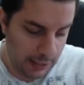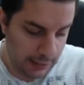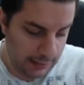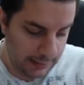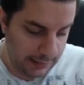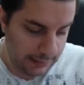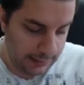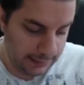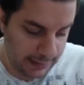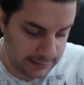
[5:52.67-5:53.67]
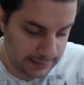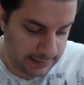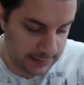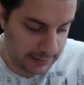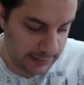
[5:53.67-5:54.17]

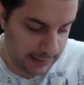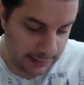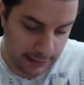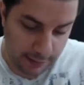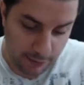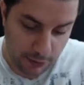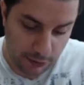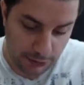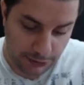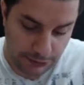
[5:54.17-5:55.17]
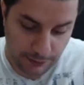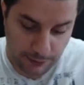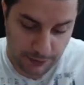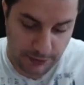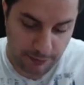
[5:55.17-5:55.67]
Let's keep on
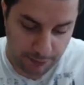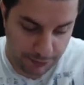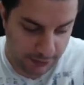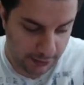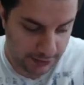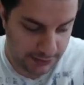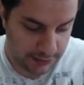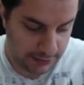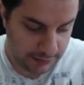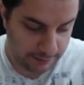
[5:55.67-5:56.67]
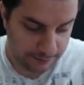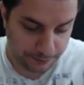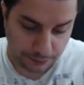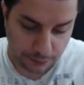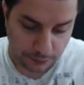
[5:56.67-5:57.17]
to the Pierce
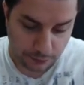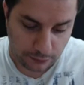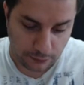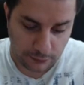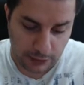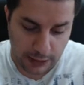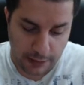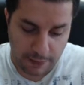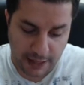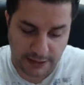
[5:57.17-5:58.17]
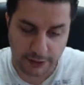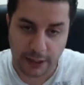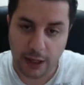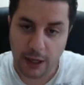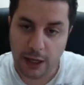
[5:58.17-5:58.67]
mastery.
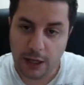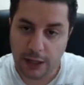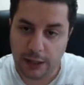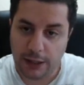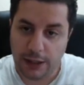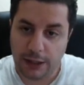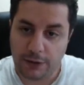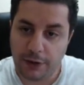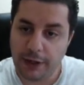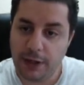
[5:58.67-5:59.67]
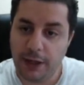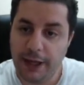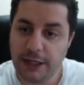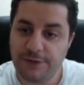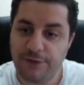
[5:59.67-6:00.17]
Critical
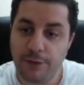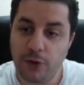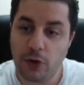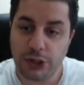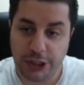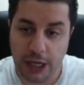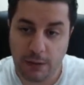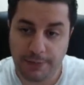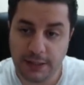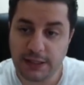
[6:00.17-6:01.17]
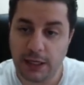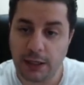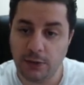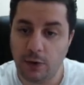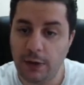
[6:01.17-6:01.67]
hits from your champions
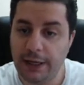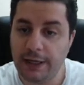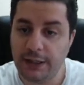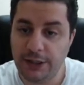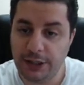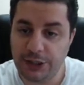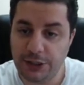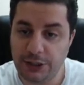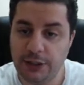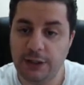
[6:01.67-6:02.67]
ignore an additional